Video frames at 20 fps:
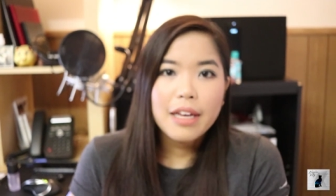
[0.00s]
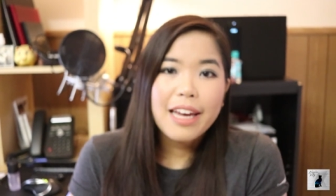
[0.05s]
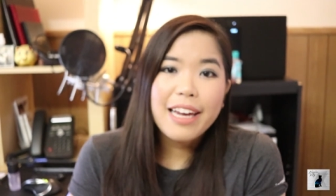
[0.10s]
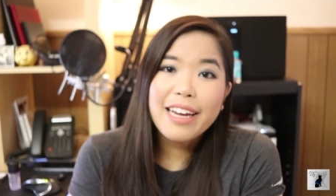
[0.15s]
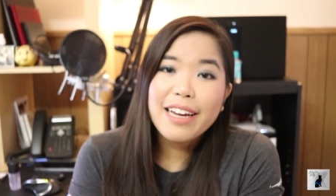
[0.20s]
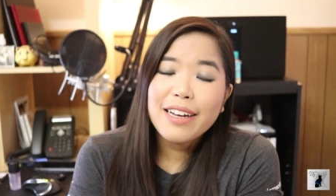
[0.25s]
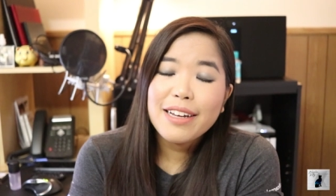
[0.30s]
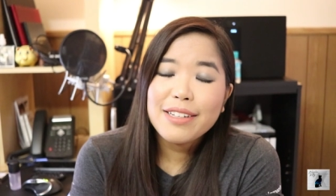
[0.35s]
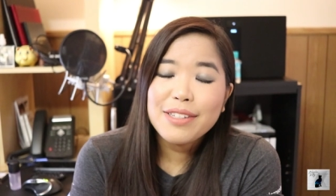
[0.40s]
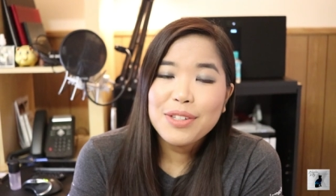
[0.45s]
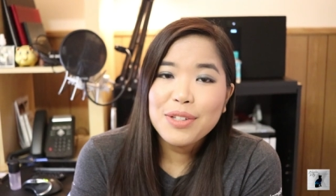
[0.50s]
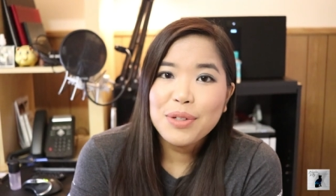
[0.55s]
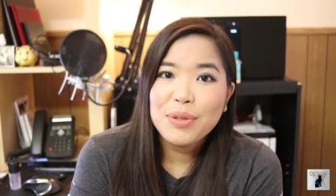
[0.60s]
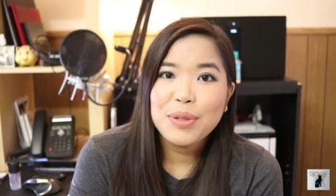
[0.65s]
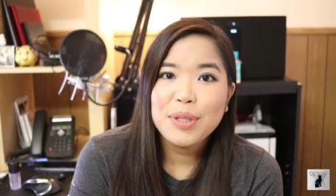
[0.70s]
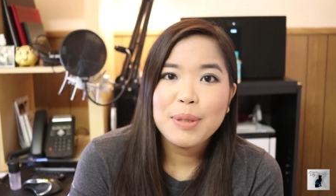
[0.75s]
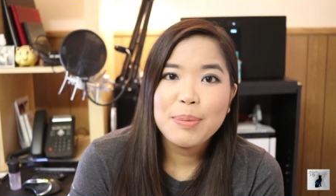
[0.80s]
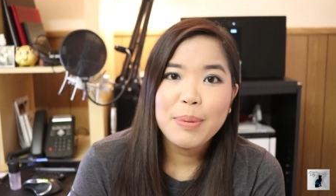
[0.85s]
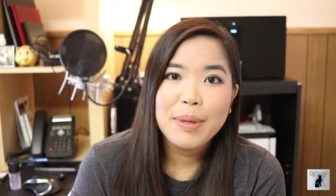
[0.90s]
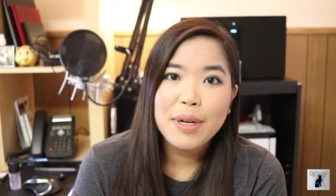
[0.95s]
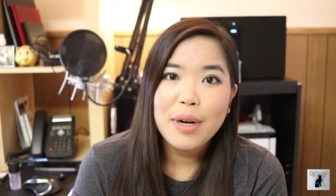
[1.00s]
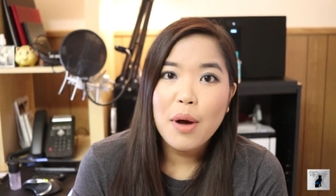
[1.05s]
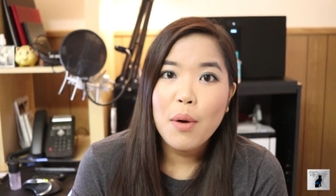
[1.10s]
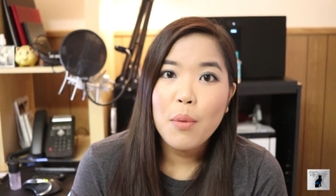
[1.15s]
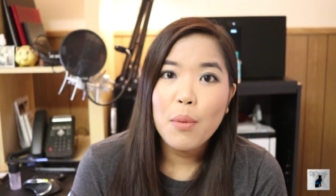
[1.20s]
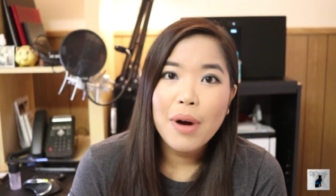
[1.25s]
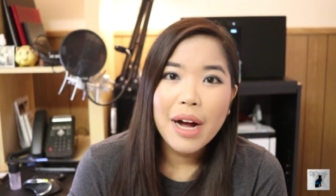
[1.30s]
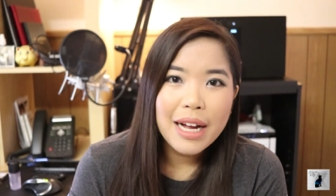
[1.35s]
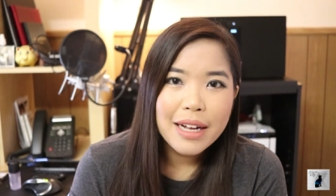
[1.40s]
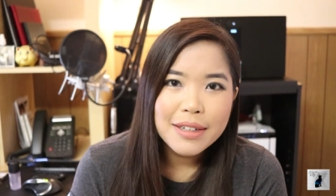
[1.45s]
Hey guys, so it's been a
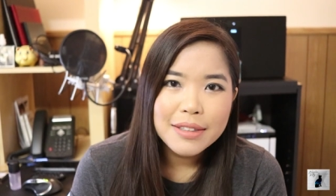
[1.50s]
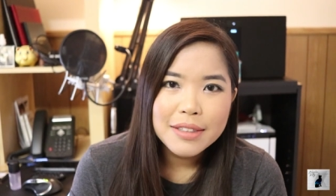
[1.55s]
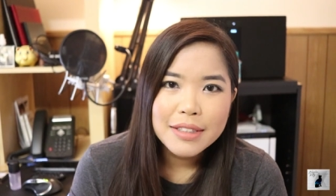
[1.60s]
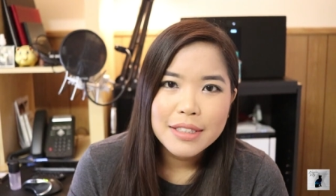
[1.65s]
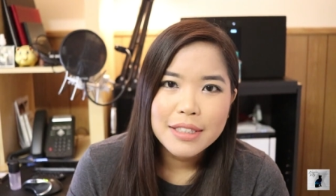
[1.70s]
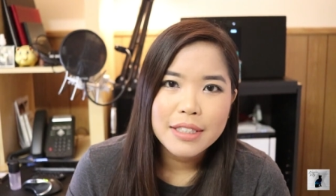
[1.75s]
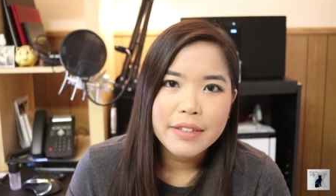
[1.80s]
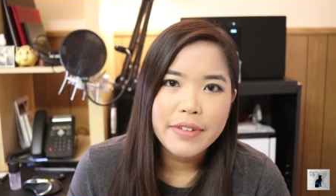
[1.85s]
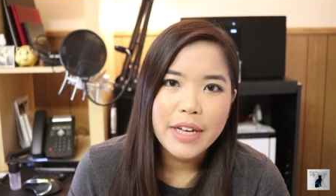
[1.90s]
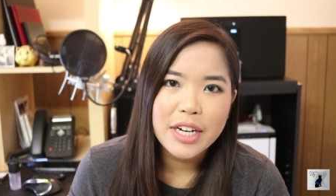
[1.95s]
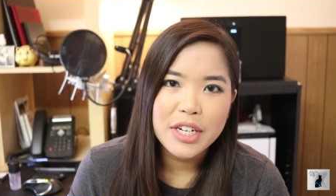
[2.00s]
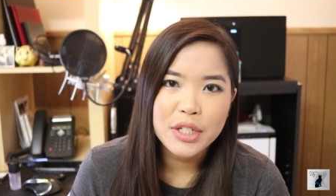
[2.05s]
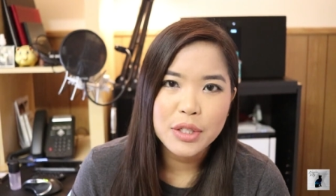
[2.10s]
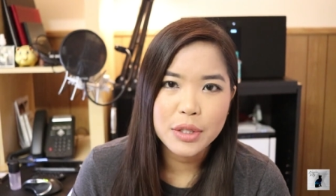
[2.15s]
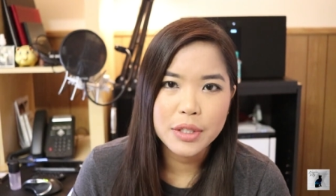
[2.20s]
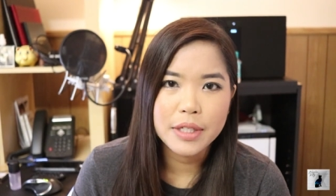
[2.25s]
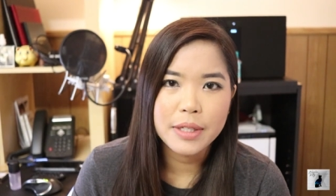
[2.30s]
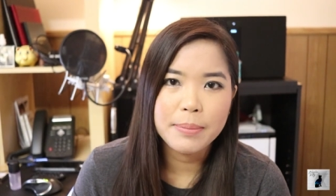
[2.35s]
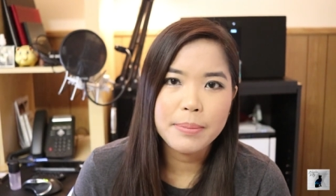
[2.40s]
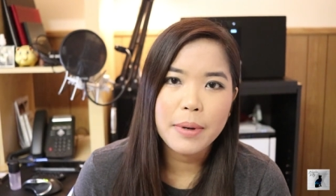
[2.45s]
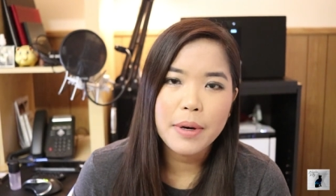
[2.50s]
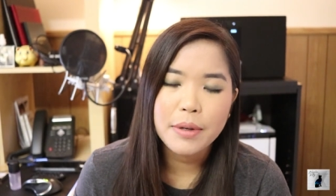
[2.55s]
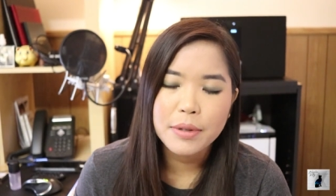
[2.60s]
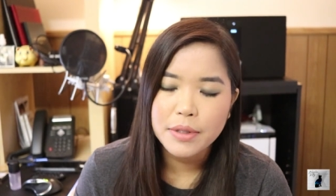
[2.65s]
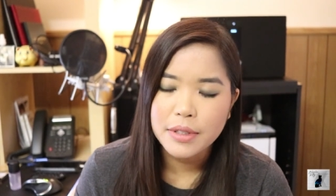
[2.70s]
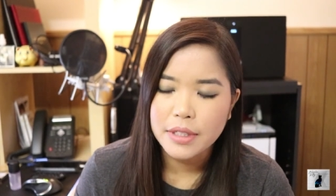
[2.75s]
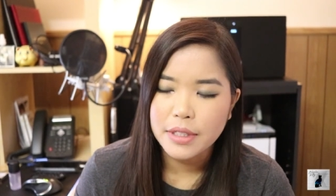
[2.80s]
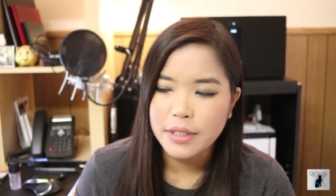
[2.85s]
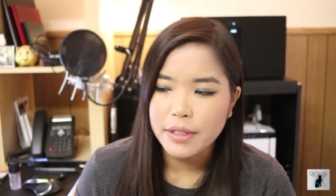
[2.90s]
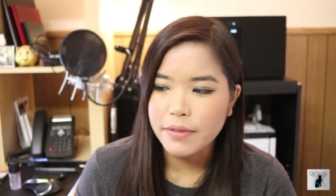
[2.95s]
while since I've actually
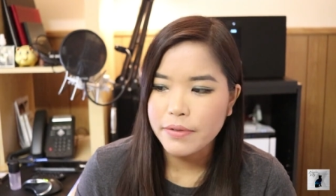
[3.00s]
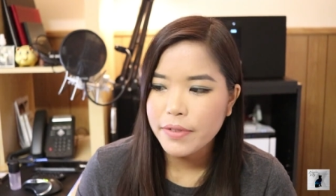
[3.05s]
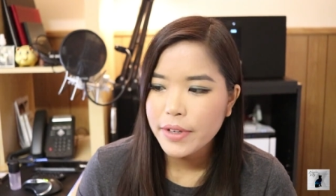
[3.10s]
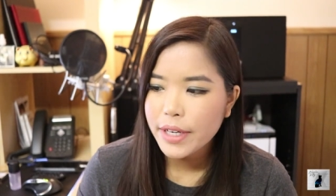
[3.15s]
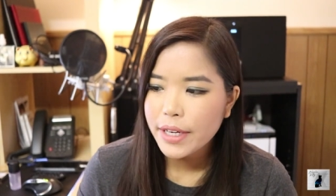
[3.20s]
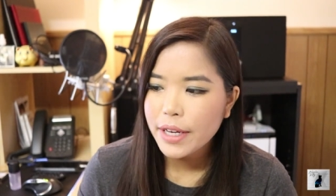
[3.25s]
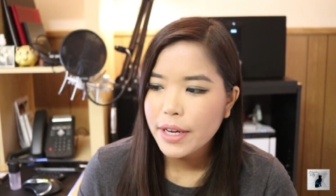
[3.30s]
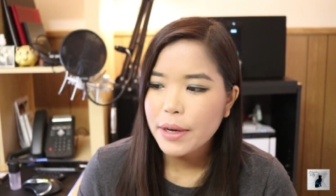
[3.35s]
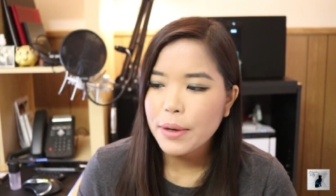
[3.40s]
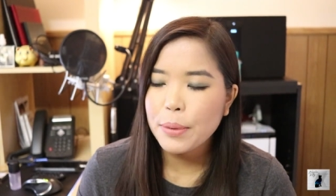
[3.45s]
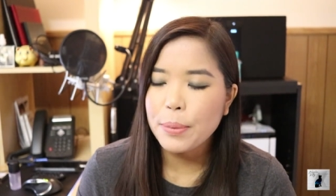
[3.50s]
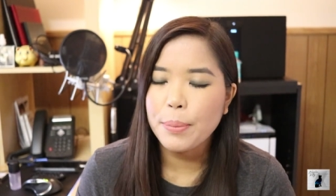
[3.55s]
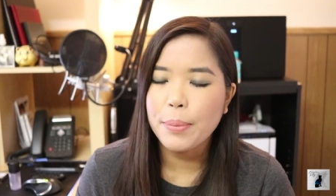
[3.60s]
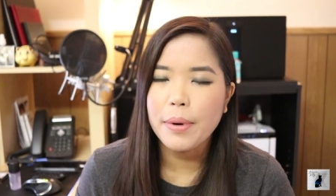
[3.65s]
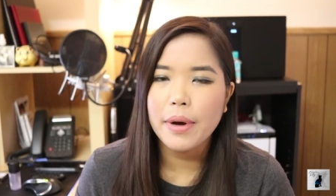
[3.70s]
posted a video,